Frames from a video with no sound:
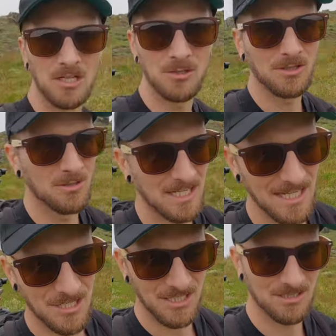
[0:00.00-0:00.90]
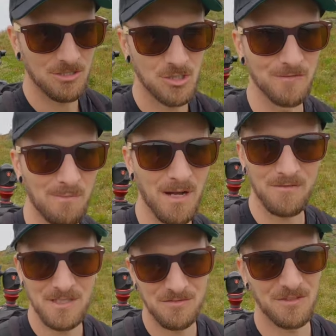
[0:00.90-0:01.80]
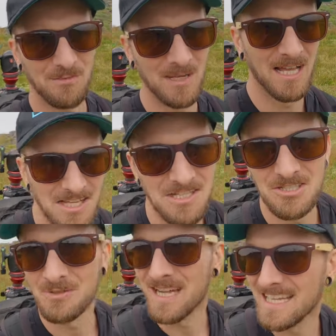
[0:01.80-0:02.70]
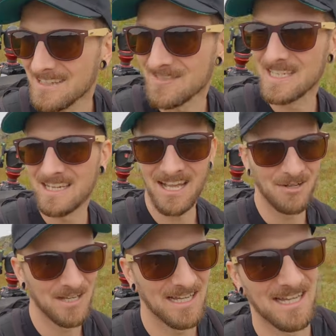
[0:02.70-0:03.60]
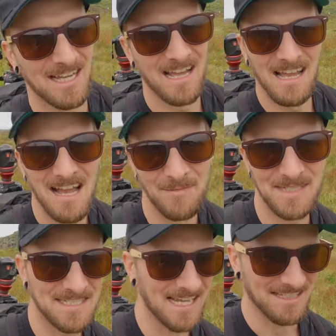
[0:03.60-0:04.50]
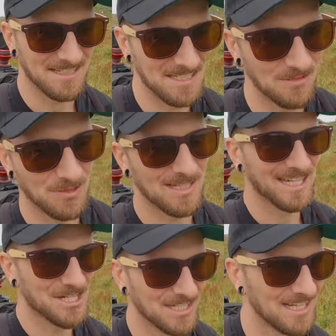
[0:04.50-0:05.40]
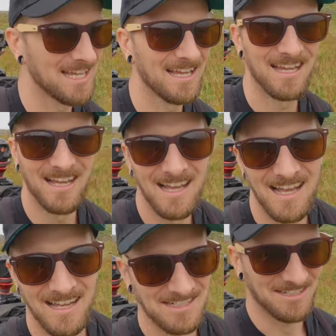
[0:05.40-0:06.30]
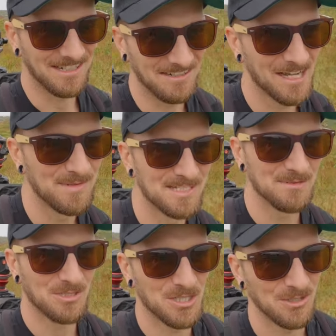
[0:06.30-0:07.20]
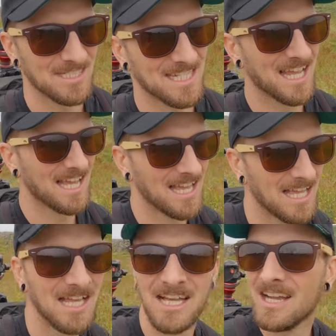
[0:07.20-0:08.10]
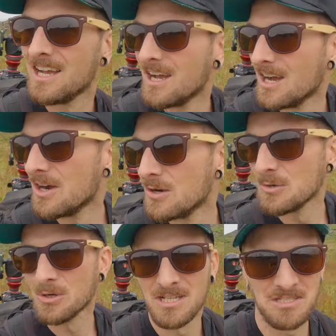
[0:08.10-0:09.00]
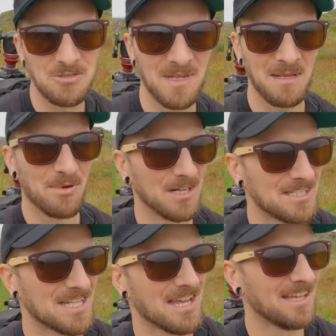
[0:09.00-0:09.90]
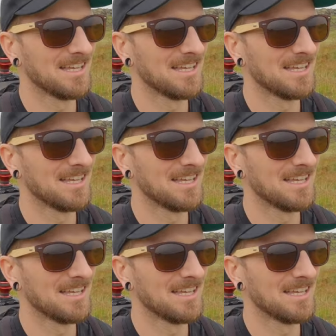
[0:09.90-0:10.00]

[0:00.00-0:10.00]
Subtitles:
a good location to shoot the puffins from. So we're heading there now. I'm excited to see the location and start grabbing some shots. Ooh, so many birds.